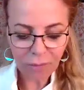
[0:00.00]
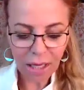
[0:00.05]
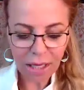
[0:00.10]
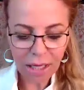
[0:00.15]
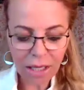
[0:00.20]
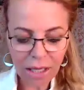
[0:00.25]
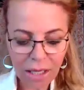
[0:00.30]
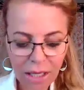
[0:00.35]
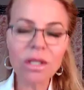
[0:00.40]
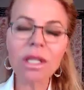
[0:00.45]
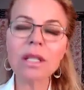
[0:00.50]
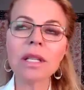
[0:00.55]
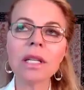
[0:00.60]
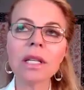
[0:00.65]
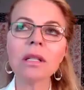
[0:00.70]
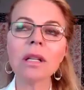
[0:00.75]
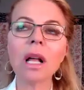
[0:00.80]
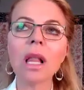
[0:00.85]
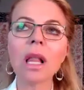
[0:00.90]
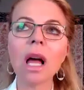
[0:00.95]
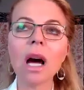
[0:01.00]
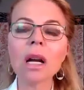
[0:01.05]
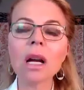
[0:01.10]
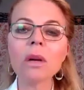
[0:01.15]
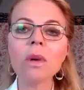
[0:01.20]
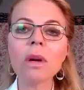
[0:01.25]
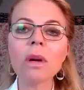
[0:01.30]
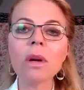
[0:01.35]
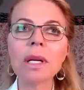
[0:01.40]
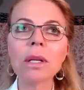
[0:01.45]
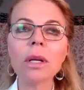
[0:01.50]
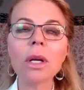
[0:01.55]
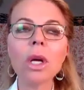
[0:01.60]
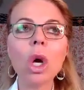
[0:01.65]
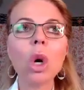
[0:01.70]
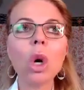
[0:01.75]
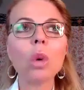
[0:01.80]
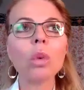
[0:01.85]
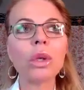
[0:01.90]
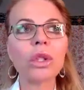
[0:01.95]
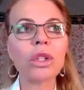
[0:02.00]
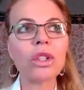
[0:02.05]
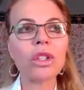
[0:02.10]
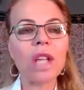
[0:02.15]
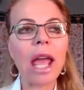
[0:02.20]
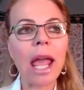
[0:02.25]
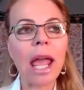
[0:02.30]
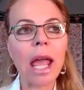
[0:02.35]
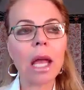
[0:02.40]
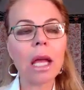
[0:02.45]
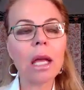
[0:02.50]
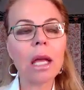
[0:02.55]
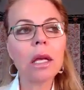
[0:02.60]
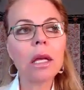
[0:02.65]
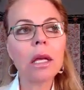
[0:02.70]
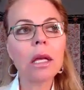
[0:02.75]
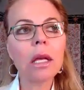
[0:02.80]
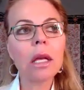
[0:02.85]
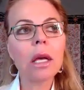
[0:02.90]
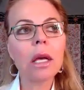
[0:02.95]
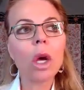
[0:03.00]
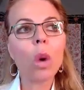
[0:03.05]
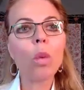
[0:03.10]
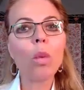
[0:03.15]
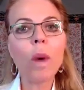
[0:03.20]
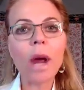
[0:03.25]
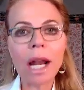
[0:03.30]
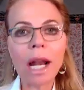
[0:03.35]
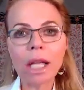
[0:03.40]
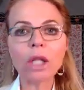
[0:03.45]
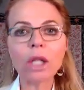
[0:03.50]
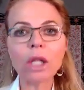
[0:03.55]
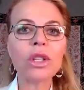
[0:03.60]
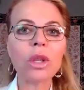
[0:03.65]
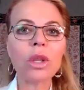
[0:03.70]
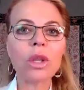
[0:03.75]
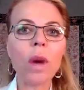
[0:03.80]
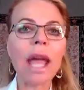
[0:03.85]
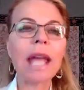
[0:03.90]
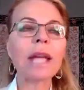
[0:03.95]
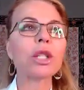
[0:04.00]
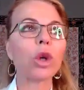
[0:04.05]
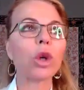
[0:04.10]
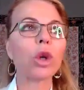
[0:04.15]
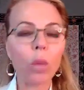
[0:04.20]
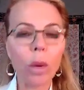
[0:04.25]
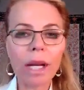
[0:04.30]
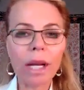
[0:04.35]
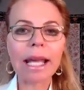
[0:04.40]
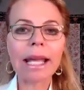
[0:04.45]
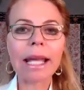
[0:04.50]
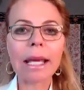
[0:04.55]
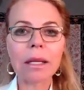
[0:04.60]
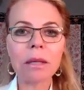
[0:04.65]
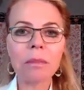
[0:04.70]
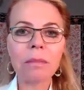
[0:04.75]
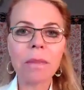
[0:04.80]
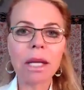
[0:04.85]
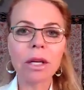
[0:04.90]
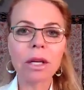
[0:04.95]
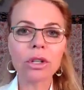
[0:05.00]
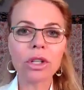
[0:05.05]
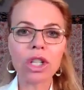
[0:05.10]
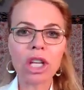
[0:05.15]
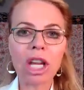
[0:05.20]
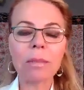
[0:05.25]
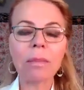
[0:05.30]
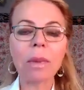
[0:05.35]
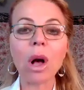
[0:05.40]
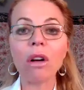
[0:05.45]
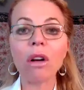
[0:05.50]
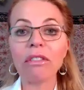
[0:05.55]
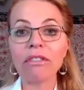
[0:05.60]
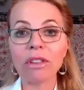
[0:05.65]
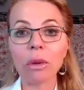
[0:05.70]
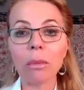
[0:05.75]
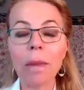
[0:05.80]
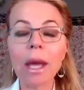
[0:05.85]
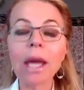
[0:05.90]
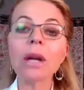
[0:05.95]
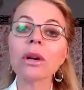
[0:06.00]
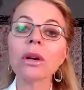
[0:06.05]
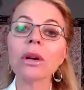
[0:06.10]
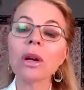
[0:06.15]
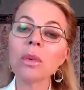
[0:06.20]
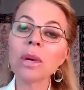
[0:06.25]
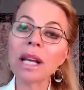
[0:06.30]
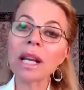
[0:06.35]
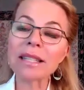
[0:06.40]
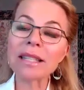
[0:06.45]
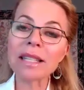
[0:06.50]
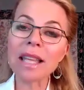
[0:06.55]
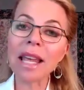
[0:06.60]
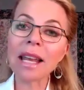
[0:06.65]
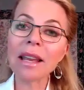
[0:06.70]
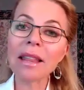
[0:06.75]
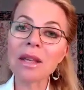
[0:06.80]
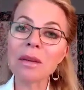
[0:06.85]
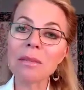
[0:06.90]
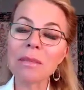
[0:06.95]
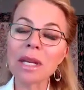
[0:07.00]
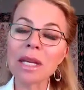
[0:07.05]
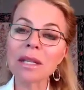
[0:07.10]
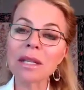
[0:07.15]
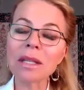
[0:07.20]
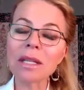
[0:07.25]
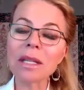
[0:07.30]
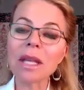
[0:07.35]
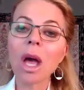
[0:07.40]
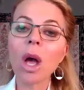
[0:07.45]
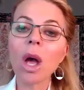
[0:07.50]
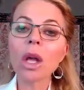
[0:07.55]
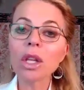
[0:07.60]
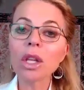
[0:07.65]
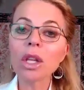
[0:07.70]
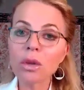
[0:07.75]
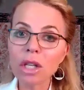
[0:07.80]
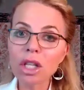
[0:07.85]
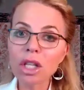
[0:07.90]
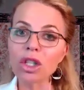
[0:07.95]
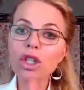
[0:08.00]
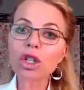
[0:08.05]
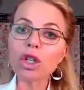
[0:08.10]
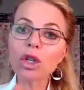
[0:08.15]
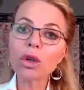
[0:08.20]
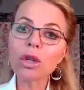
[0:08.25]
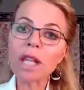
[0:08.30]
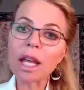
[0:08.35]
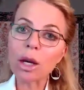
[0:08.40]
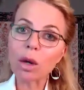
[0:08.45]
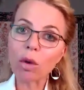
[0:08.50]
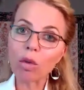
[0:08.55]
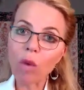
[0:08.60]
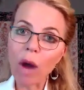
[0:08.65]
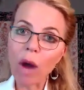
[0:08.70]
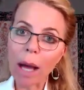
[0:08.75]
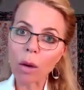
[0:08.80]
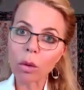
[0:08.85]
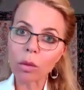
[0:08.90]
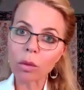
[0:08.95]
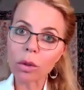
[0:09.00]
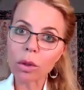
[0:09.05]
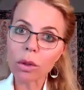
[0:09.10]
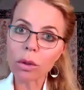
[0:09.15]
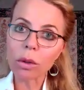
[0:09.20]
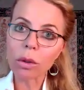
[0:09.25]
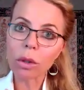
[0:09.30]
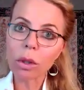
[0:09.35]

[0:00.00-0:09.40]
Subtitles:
Here's the deal. A lot of women will say, when I lose the weight or when I get in better shape, I'll feel better. And what I say to them is, you need to turn that around.